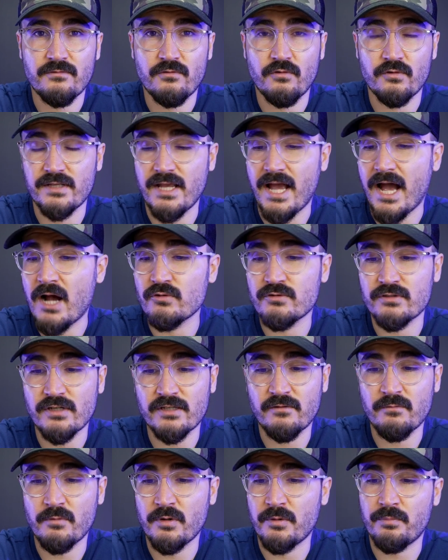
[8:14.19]
for the
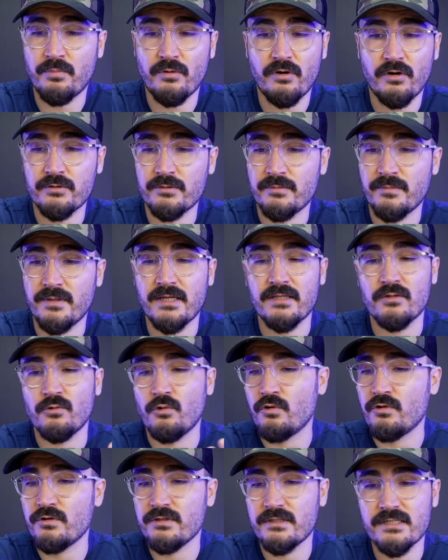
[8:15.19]
outside of my apartment
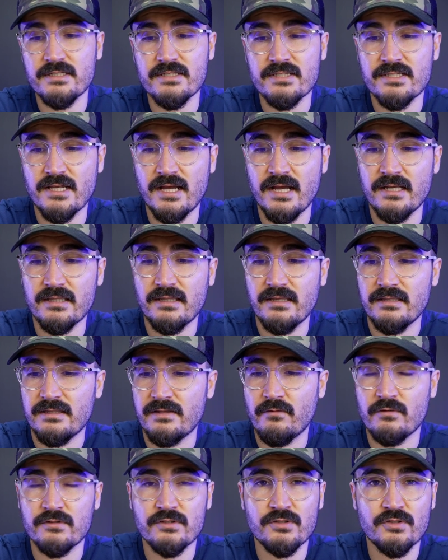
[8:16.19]
or inside. There was